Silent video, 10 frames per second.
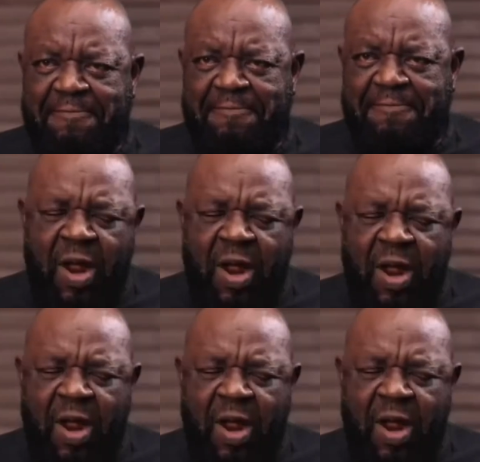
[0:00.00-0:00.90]
where they
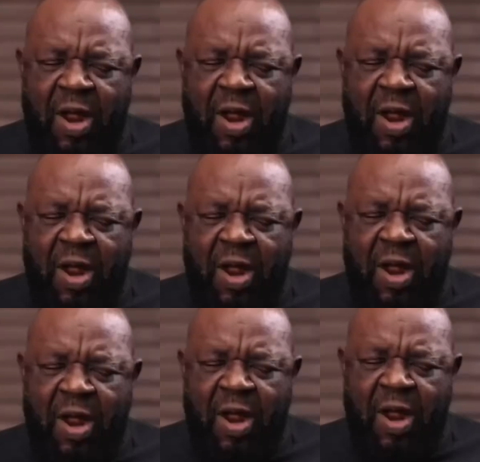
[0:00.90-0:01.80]
chained him to the
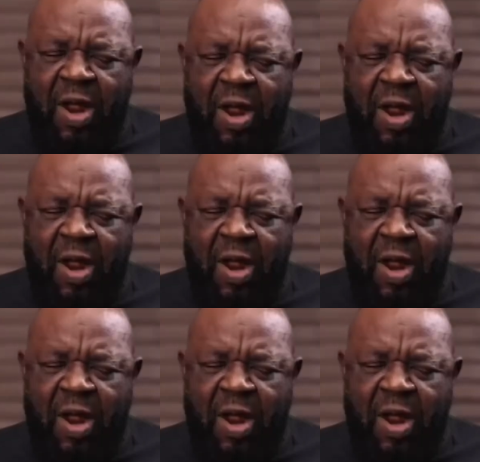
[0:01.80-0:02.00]
floor.